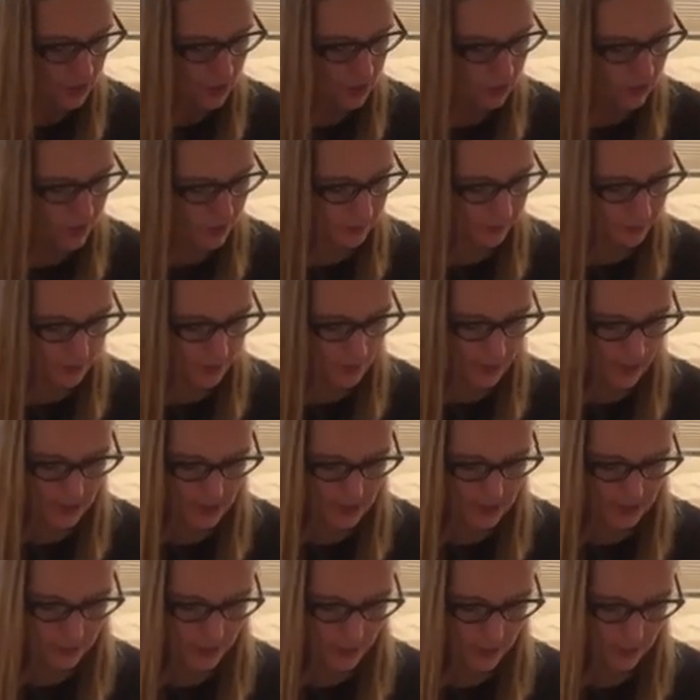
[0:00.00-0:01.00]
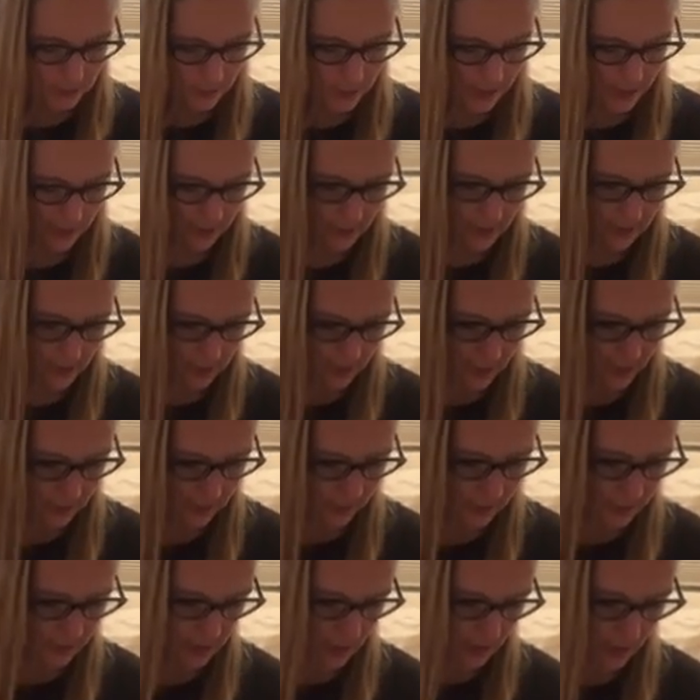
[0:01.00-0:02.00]
two different kinds of underpants that
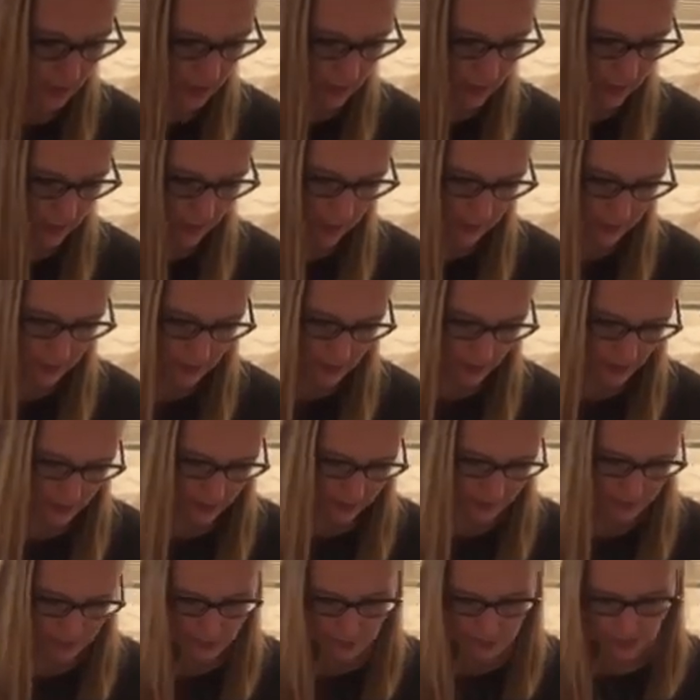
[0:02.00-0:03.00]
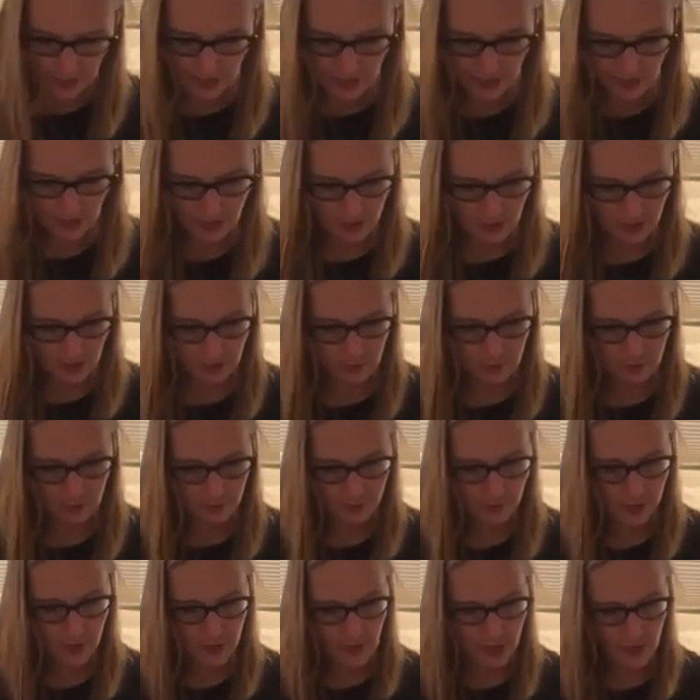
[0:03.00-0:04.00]
I'm excited about. Speaking of
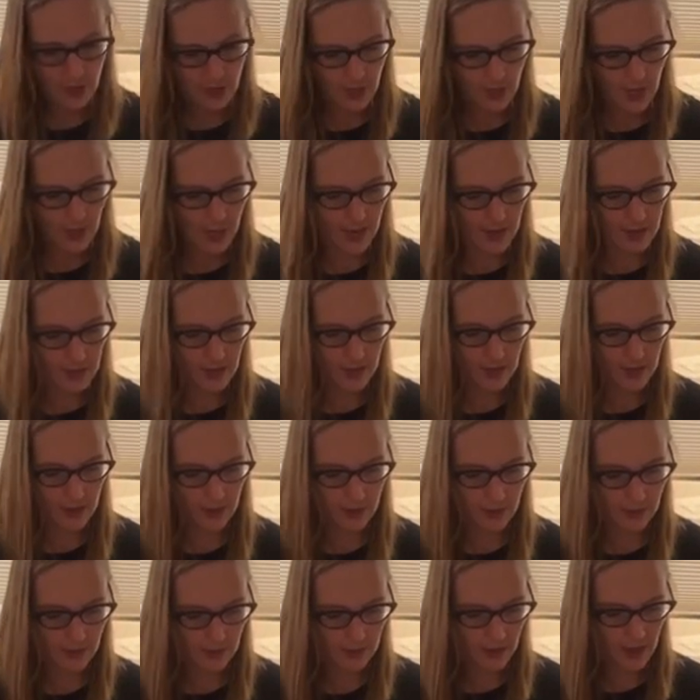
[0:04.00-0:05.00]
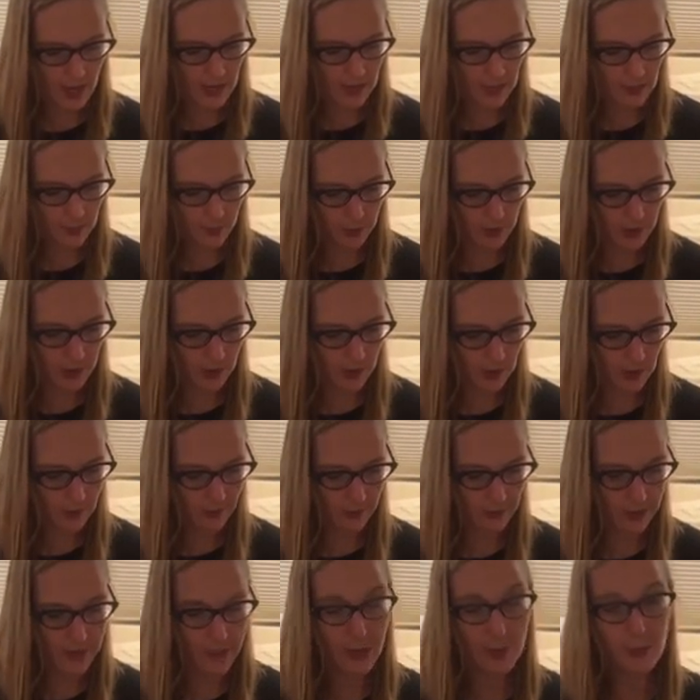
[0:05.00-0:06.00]
Icebreaker,
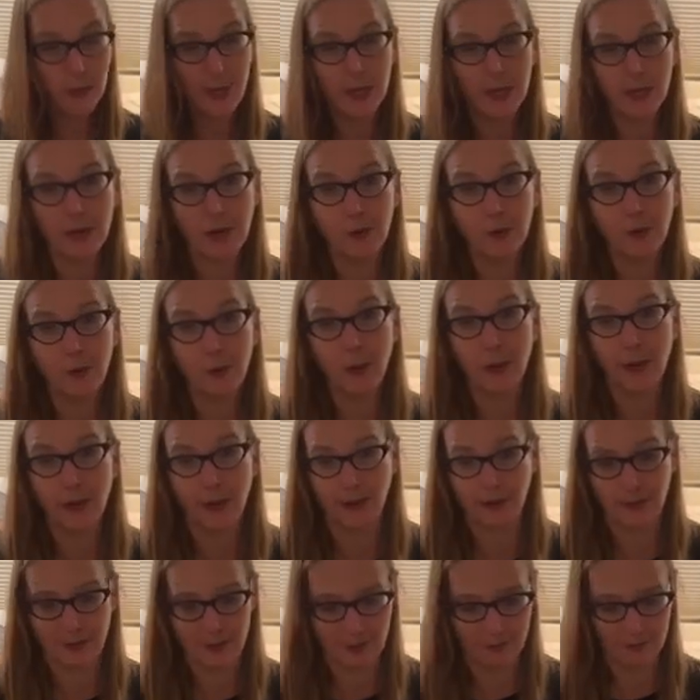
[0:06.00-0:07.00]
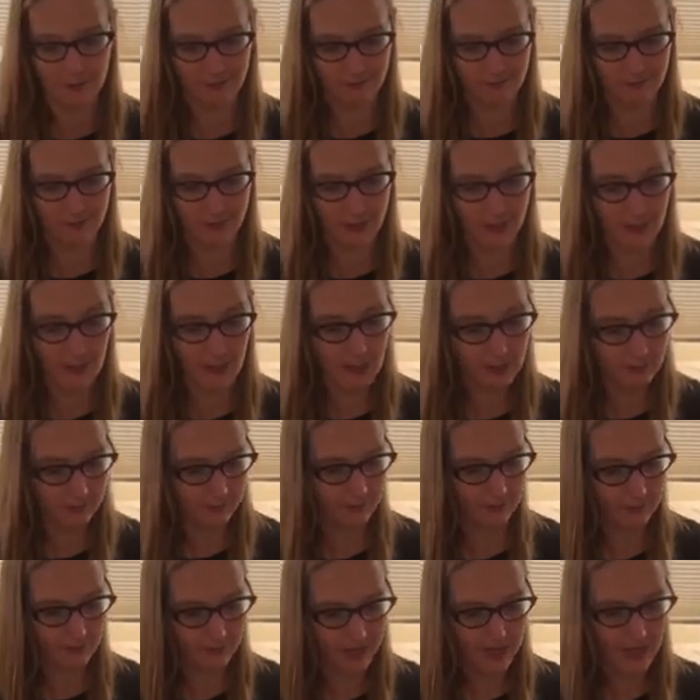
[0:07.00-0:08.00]
they make underpants.
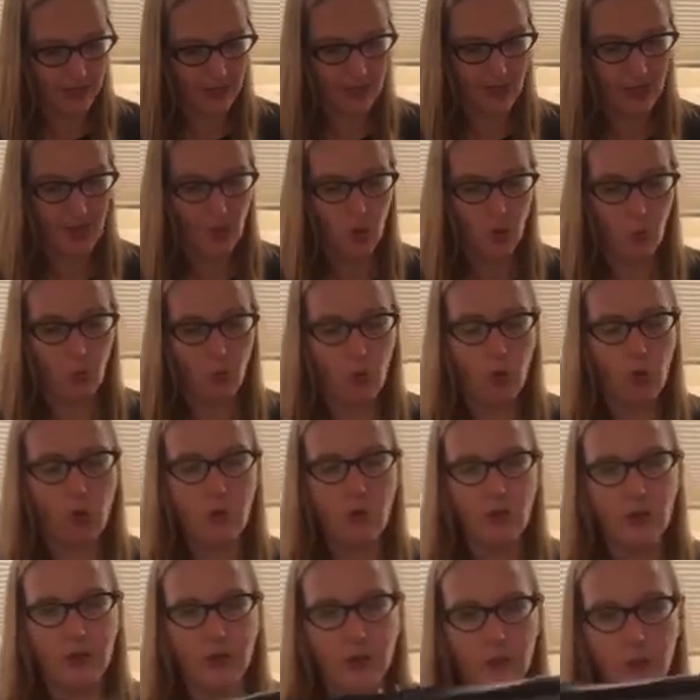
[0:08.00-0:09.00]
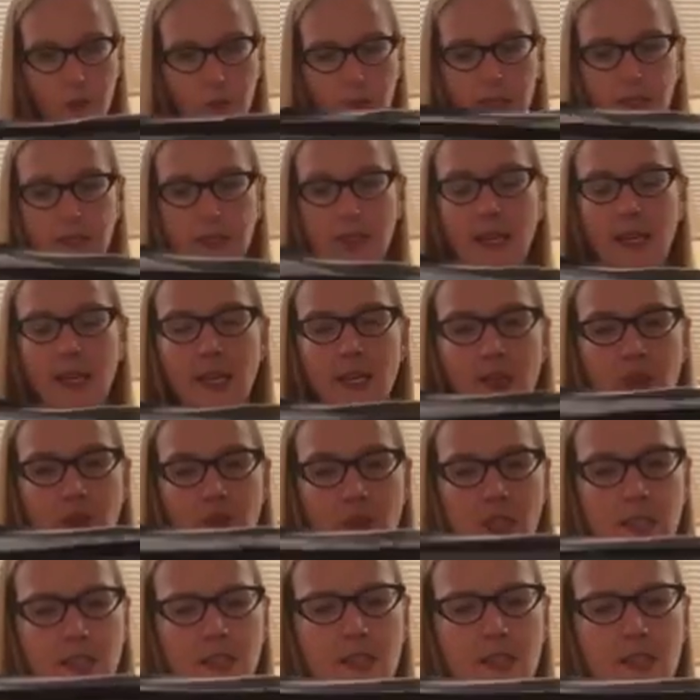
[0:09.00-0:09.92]
Yep. Wool underpants. And I know